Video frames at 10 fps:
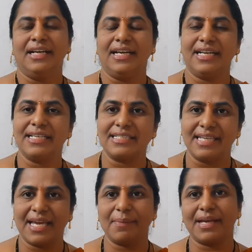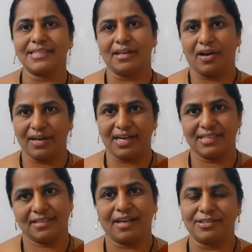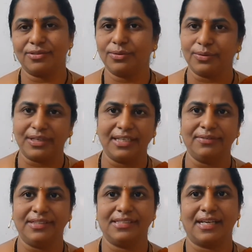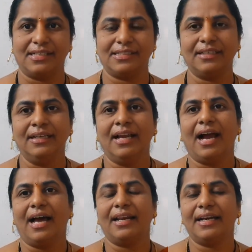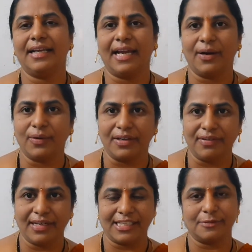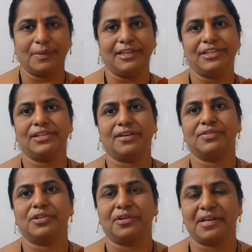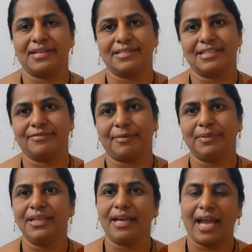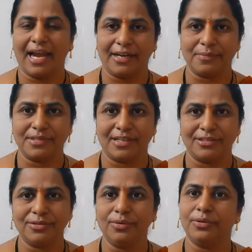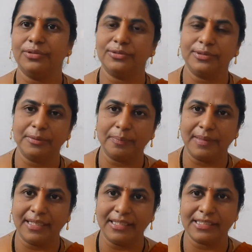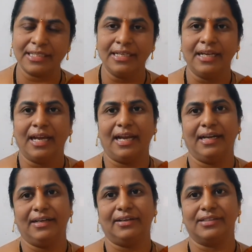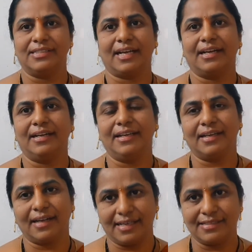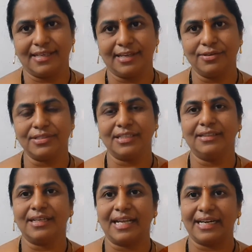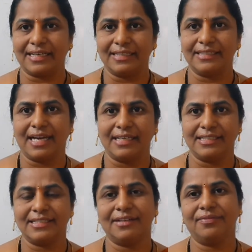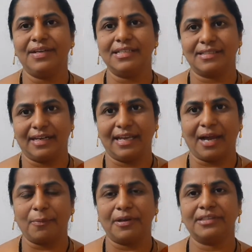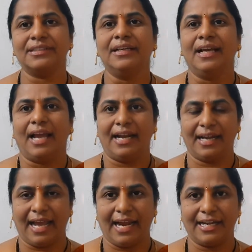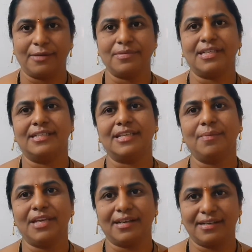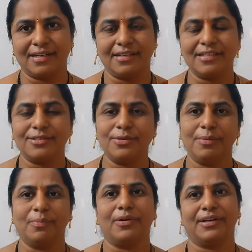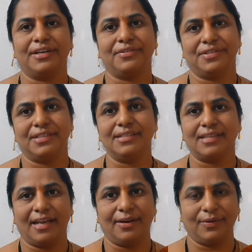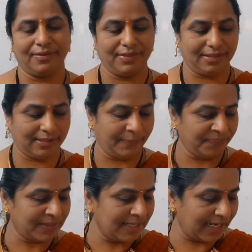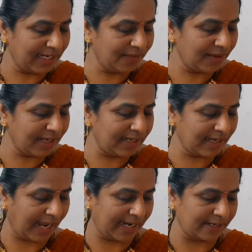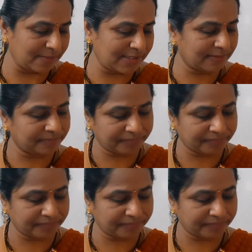It is same as long answer also, don't leave this answer. Already I have given explanation of short answers from the atoms also. Go through the playlist. And second year SAQs in that electric charges and fields, ray optics and atoms and semiconductors, two important questions I have given that. Anyway, in atoms,